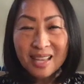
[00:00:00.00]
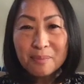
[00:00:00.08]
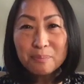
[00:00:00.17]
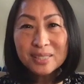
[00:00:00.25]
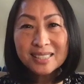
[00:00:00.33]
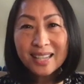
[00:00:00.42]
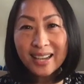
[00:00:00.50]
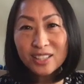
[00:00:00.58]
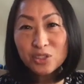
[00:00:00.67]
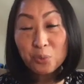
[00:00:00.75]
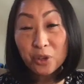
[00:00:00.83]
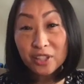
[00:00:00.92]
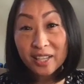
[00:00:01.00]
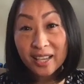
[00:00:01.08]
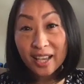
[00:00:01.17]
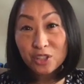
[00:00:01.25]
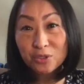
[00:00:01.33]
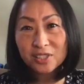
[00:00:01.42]
Besides working
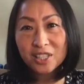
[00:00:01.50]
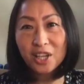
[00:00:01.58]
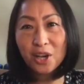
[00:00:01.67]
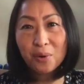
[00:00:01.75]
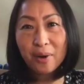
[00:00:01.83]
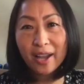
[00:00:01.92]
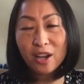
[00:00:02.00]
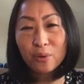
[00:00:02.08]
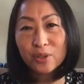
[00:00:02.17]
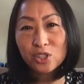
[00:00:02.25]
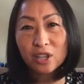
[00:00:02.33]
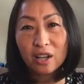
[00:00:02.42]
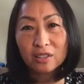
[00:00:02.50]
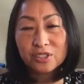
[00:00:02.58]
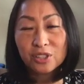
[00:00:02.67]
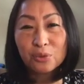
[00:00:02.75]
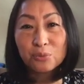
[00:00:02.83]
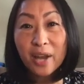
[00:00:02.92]
at UCO, I always
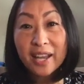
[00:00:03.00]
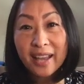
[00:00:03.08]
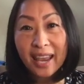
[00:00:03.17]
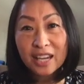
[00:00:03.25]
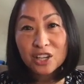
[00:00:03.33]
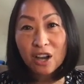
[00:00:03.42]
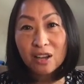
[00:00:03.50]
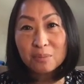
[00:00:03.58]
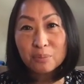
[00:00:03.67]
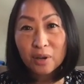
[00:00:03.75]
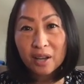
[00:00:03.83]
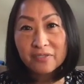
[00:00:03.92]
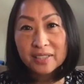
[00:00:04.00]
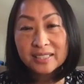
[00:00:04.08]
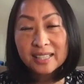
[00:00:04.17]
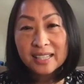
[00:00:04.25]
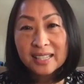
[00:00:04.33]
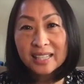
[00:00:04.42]
also run a nonprofit
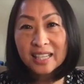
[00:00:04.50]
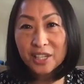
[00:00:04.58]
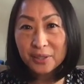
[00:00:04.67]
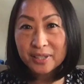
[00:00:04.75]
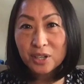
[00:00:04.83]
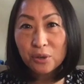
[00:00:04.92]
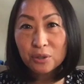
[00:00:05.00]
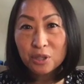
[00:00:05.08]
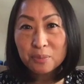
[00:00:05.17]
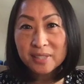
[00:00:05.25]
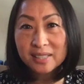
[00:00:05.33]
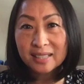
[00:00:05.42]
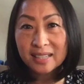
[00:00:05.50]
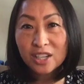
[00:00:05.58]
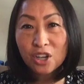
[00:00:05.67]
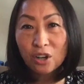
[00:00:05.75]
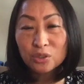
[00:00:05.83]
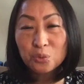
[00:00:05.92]
here in Oklahoma City
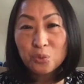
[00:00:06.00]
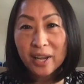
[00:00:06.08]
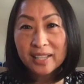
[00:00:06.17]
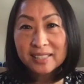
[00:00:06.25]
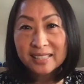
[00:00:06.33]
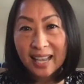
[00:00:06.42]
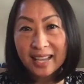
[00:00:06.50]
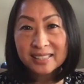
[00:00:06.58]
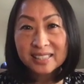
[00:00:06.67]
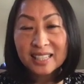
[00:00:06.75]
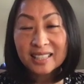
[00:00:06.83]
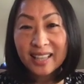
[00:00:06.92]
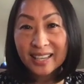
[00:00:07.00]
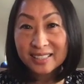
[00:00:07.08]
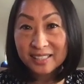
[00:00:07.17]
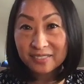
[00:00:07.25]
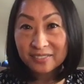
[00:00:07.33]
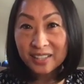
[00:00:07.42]
called Race Dance
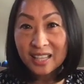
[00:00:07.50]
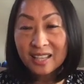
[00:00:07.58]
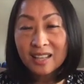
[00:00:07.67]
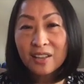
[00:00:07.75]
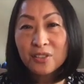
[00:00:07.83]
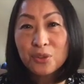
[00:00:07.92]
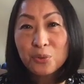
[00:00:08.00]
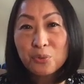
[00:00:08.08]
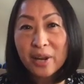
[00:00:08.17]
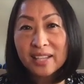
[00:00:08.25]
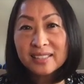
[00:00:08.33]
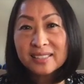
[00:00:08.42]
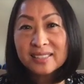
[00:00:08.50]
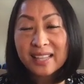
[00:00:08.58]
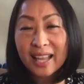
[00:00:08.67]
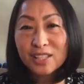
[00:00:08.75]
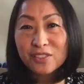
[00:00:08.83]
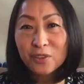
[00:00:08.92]
Collective. The race
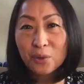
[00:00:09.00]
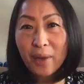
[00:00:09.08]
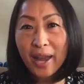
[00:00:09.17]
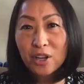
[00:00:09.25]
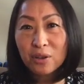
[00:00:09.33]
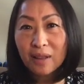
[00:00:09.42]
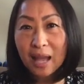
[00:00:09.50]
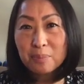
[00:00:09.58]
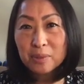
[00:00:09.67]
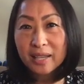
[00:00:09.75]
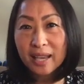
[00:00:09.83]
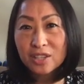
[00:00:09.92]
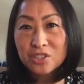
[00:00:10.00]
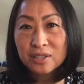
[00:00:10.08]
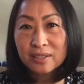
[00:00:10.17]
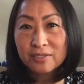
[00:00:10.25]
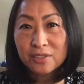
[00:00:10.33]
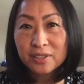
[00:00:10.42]
stands for Radical Application
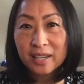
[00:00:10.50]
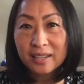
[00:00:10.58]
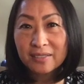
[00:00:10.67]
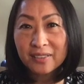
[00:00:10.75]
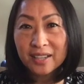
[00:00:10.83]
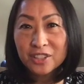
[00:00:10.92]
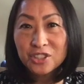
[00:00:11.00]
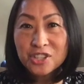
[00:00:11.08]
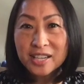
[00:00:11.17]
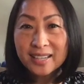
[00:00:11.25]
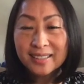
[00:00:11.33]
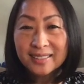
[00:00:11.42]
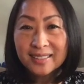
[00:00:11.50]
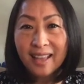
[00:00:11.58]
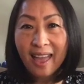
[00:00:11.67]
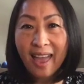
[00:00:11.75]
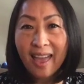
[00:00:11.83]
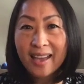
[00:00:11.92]
of Creative Energy.
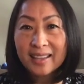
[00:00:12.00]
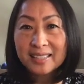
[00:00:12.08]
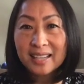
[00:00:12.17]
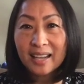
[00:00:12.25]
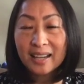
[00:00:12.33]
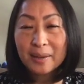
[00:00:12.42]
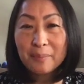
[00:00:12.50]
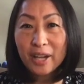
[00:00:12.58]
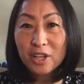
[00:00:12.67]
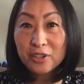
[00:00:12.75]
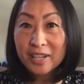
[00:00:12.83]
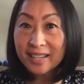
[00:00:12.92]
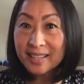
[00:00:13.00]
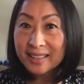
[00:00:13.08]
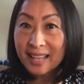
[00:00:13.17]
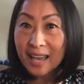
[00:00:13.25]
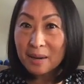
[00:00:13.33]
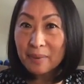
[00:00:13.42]
And I created
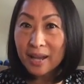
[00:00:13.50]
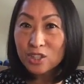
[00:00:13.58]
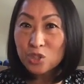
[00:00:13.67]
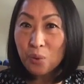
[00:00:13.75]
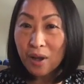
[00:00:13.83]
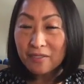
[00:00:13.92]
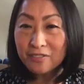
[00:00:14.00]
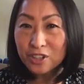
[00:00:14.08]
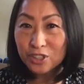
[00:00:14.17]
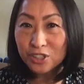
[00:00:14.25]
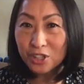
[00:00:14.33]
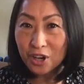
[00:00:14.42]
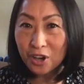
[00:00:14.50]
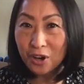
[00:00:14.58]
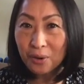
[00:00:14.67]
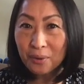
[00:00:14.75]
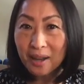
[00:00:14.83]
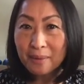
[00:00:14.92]
that about 12 years
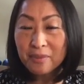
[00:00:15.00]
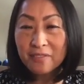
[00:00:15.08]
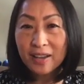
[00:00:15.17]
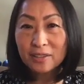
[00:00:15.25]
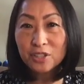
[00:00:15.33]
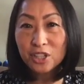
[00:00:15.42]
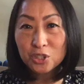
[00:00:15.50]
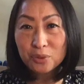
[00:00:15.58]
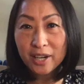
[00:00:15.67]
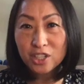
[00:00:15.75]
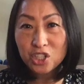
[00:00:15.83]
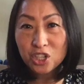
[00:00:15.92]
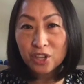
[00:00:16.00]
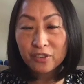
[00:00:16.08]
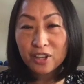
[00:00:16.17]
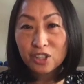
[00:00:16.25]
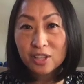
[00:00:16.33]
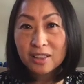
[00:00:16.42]
ago. I'm the founding director.
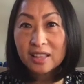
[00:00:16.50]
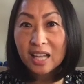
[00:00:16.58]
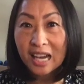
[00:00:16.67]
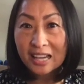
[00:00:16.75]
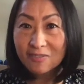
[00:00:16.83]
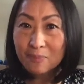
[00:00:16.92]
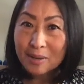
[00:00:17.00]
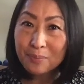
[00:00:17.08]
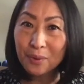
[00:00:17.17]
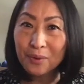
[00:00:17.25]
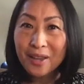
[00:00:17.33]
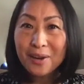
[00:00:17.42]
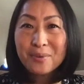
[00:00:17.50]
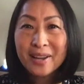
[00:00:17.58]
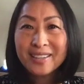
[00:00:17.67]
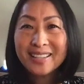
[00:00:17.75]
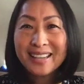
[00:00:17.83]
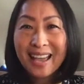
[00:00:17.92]
There's a lot of people that run
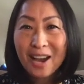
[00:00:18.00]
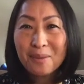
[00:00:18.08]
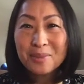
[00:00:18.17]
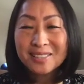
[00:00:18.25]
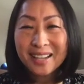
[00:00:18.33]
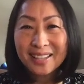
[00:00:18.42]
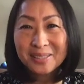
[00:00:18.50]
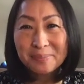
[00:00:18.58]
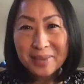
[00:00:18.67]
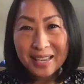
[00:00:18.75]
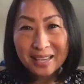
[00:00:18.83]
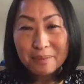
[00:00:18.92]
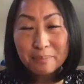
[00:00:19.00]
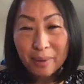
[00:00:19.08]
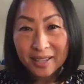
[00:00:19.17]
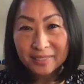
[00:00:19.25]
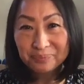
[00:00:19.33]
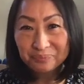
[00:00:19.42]
it now besides me.
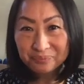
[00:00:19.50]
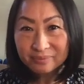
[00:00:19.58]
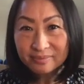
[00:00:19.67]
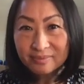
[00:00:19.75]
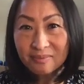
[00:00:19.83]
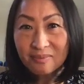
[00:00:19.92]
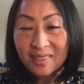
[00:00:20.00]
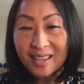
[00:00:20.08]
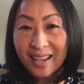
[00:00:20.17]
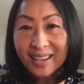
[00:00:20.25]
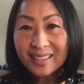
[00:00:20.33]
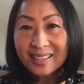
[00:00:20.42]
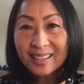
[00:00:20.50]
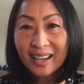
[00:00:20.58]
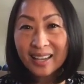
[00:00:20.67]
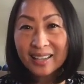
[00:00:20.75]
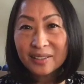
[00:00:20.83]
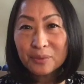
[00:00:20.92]
But
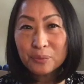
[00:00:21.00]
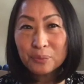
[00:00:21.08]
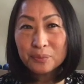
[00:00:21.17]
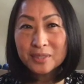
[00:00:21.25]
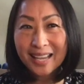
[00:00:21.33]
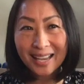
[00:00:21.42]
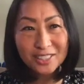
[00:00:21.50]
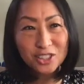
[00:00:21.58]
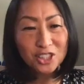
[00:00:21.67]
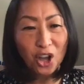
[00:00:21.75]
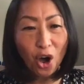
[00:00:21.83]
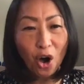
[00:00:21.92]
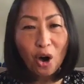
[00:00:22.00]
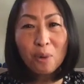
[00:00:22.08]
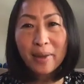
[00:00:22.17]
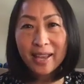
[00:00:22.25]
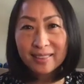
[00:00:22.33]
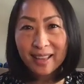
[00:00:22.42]
I danced all
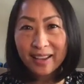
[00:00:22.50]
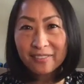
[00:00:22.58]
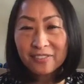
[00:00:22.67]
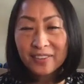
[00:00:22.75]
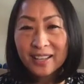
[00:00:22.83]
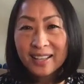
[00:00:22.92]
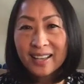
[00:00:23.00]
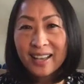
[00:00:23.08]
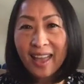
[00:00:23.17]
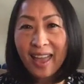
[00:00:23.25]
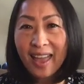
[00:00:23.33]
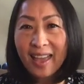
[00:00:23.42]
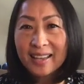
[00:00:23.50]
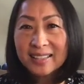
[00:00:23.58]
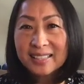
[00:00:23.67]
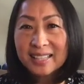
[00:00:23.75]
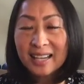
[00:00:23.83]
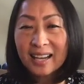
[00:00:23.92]
my life,
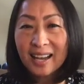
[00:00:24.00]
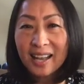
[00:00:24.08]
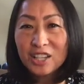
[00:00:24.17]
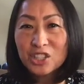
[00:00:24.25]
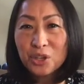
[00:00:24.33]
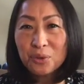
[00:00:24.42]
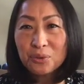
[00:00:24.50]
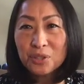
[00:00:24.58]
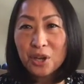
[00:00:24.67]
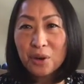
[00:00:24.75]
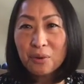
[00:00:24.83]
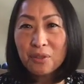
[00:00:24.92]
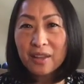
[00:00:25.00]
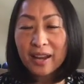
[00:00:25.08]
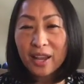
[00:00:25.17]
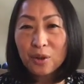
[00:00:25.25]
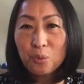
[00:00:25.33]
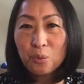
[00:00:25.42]
and I don't know that
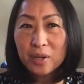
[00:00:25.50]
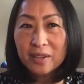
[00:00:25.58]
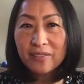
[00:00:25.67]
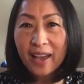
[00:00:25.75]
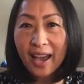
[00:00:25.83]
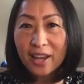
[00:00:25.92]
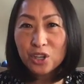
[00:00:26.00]
I would have had a